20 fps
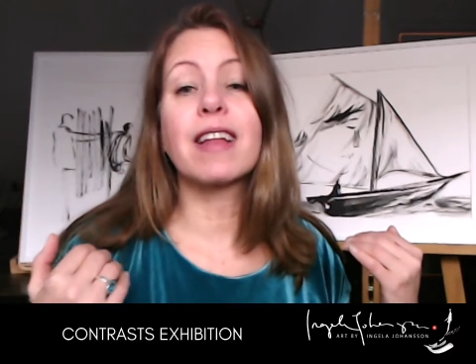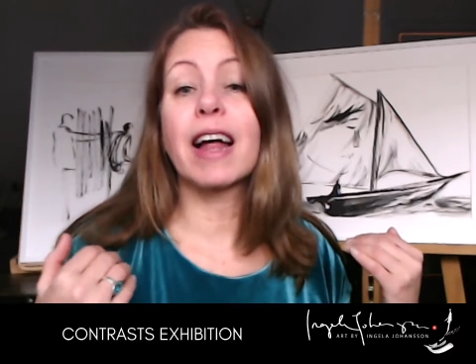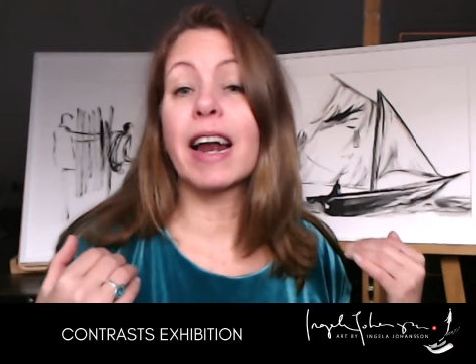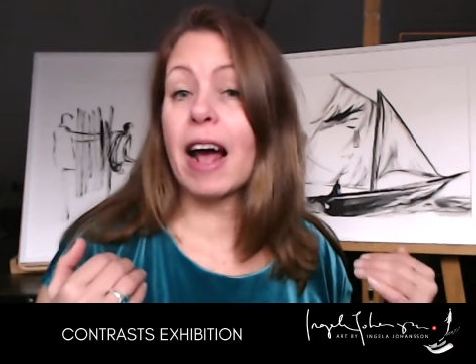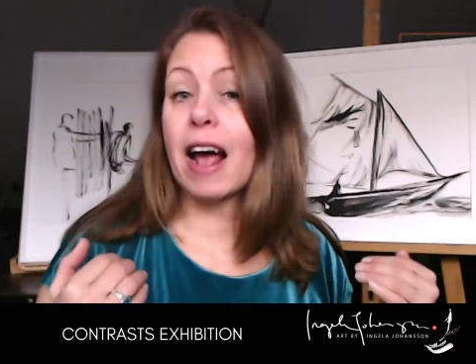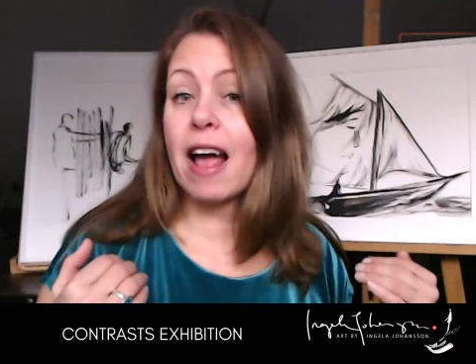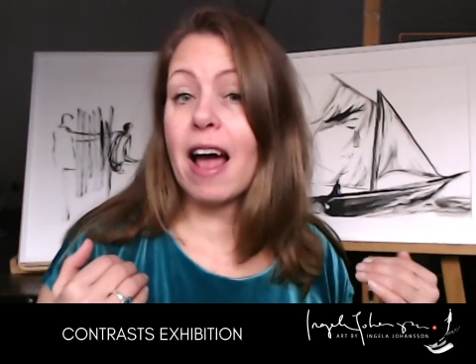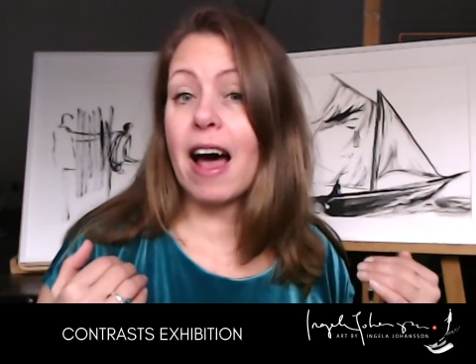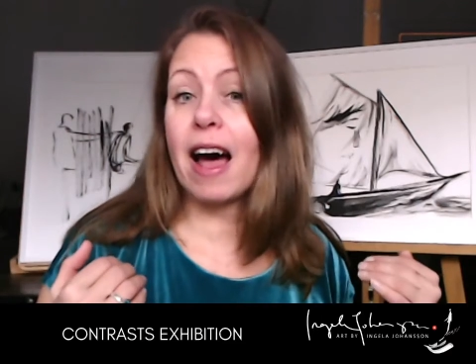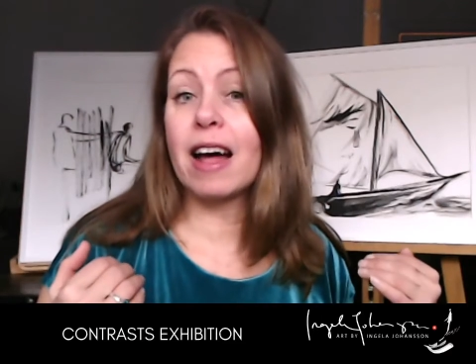that
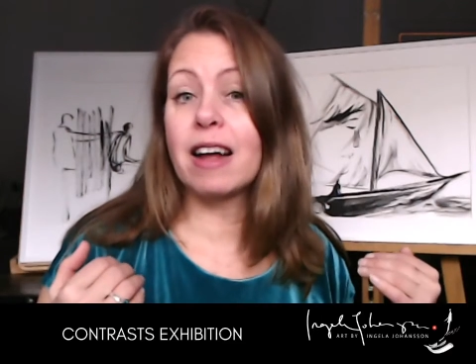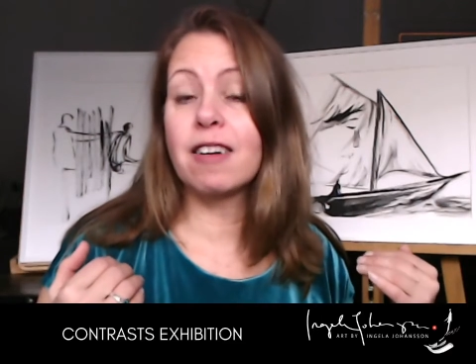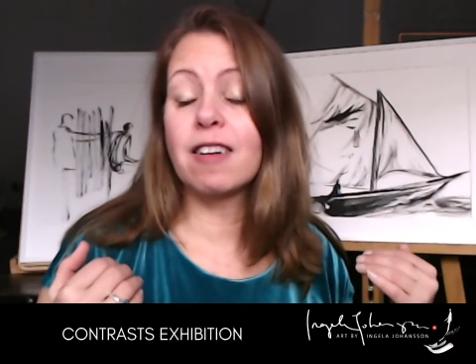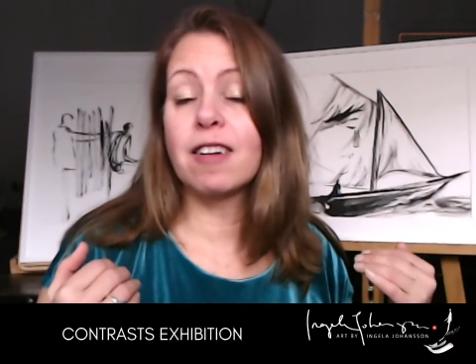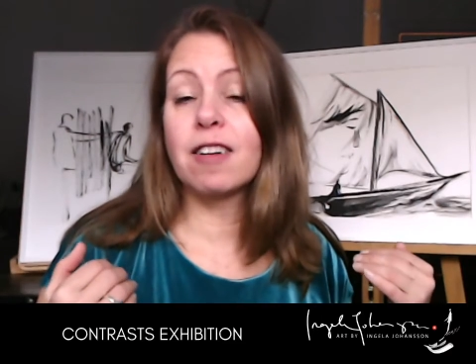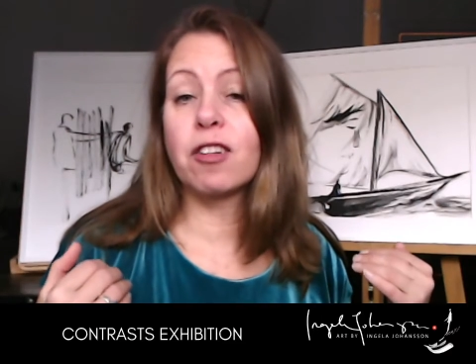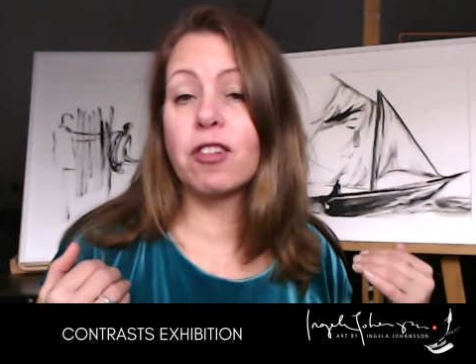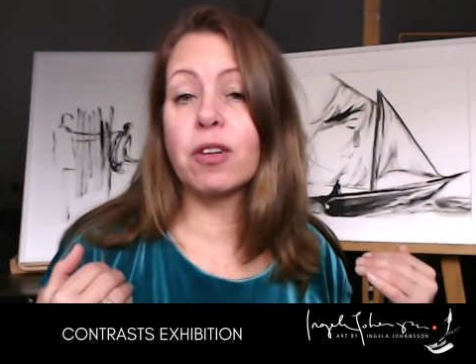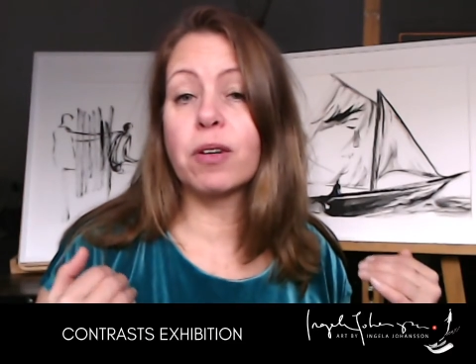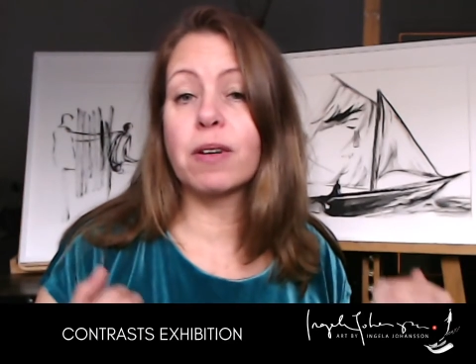I had
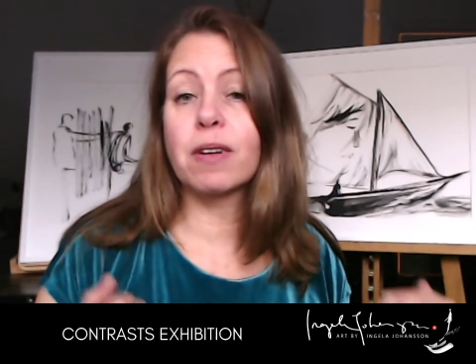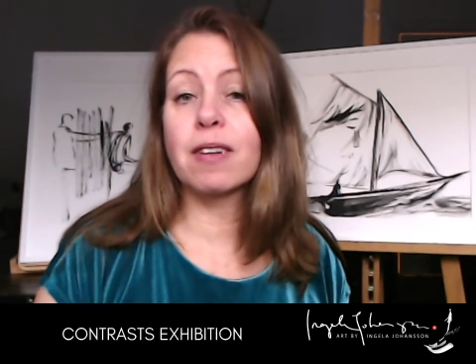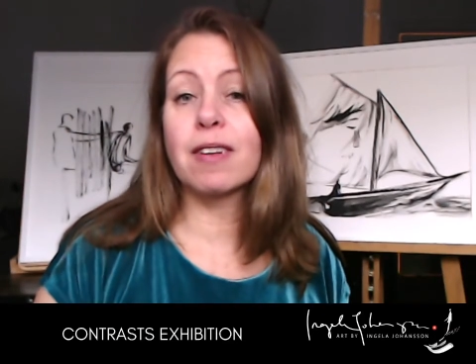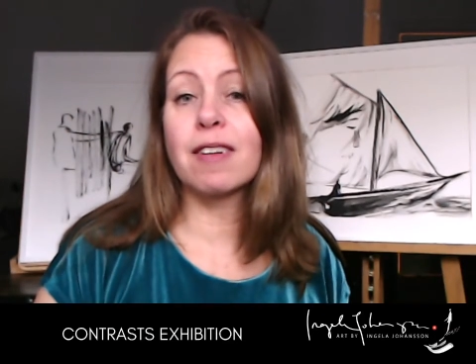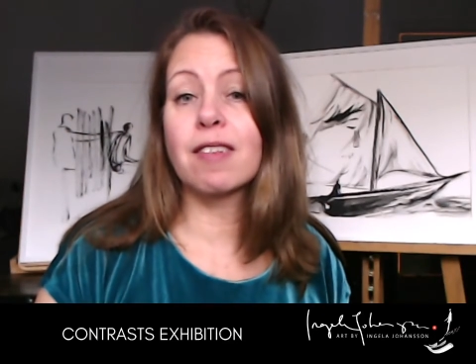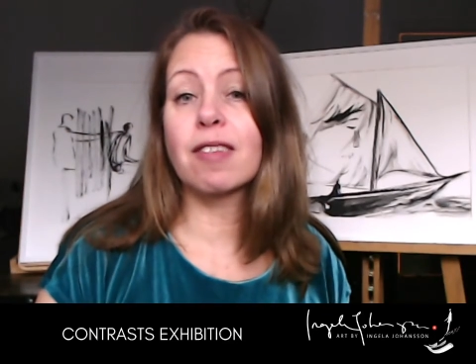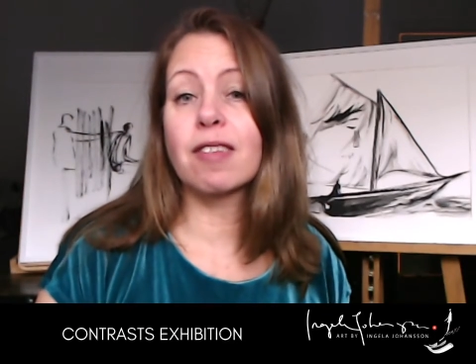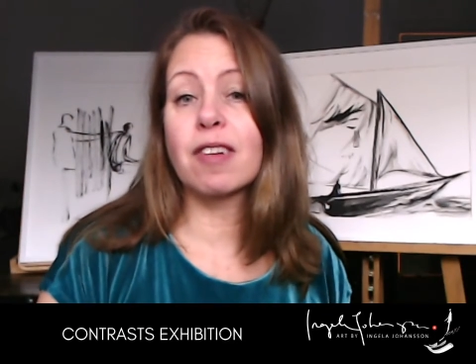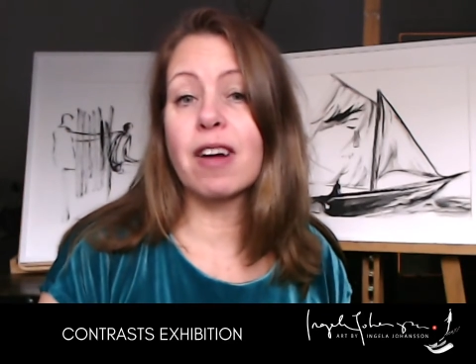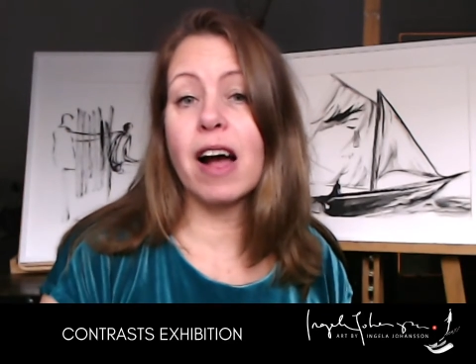during
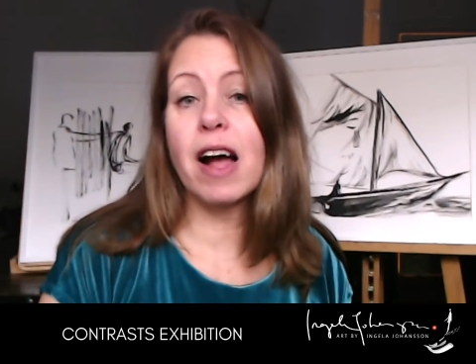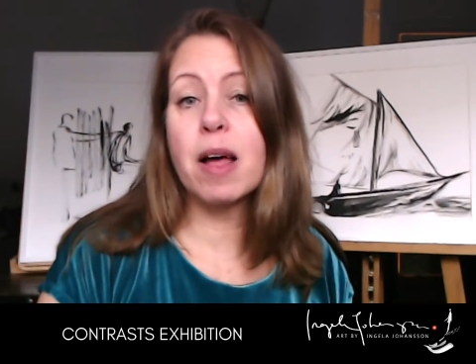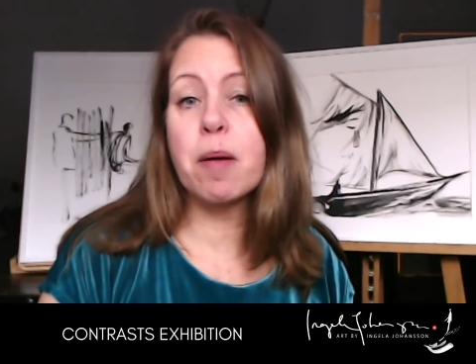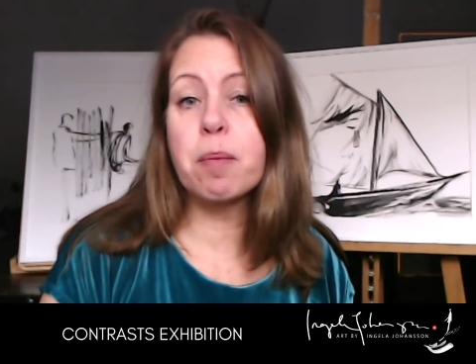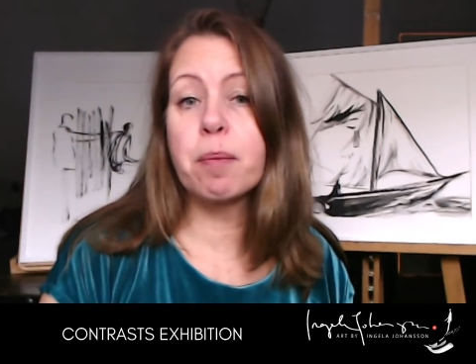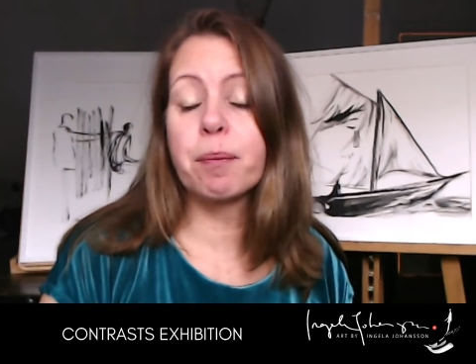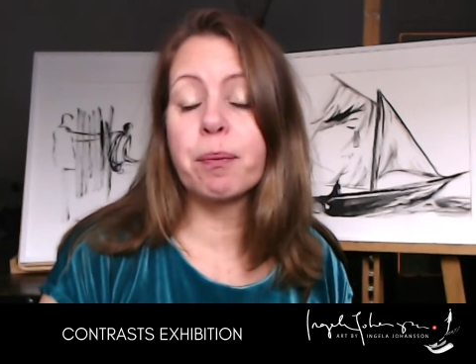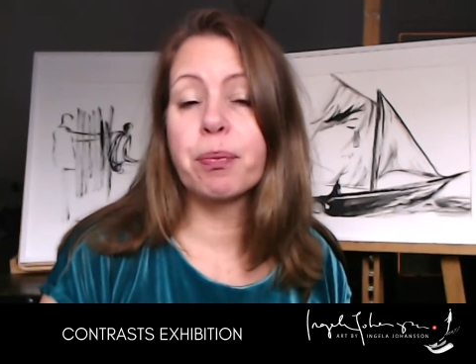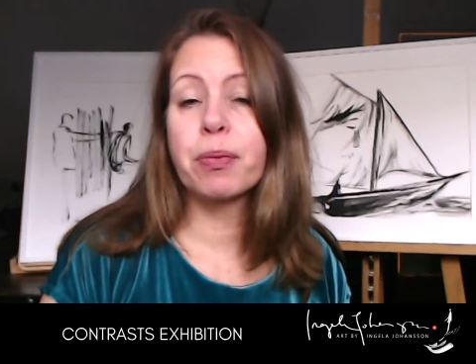this time.